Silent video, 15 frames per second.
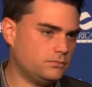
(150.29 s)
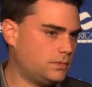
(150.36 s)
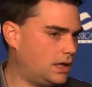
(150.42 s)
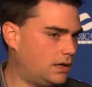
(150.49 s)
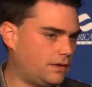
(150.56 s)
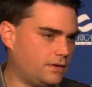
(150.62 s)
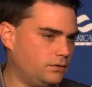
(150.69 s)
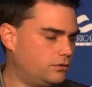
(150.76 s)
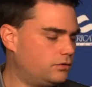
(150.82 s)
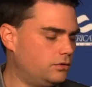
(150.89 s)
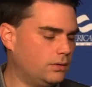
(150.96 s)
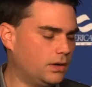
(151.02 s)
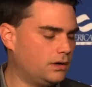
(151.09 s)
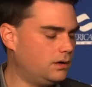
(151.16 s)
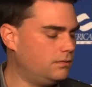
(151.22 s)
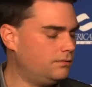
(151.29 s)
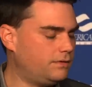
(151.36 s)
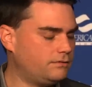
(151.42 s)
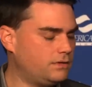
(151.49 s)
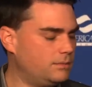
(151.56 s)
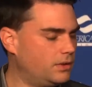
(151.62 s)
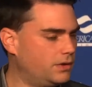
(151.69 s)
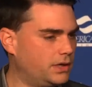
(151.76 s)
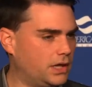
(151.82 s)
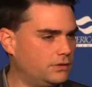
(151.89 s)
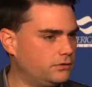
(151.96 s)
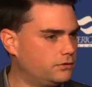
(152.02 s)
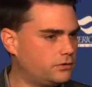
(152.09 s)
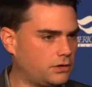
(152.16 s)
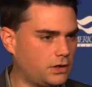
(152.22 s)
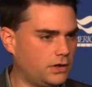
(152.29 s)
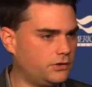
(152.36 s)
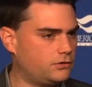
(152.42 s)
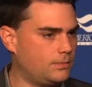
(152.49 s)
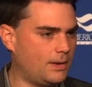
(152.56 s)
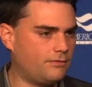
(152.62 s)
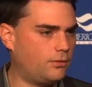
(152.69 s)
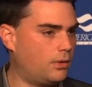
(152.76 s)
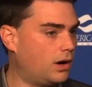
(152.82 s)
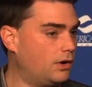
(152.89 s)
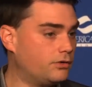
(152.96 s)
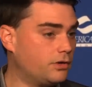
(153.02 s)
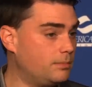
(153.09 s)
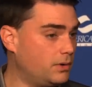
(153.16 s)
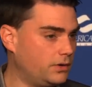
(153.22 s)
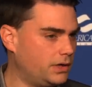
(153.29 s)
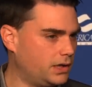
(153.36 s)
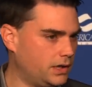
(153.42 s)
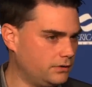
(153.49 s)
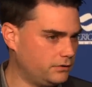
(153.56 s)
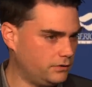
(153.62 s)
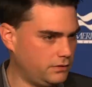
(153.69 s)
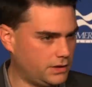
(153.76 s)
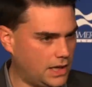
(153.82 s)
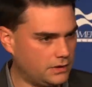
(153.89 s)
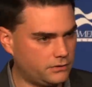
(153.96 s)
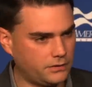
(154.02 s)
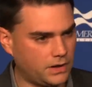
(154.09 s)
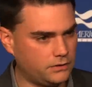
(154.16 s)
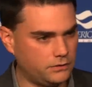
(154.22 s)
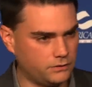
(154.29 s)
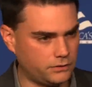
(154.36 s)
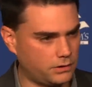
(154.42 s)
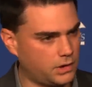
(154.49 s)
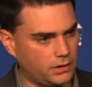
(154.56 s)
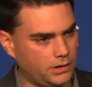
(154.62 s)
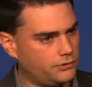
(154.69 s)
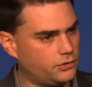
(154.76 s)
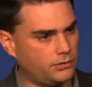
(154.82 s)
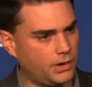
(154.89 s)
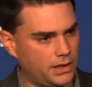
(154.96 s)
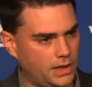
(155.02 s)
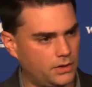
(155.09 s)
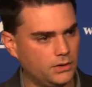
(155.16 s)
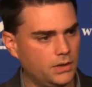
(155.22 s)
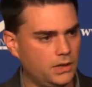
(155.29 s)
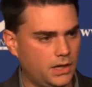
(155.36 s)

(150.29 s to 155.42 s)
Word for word: I think it was 250 million guns in circulation, about 400 million guns in the United States in circulation right now.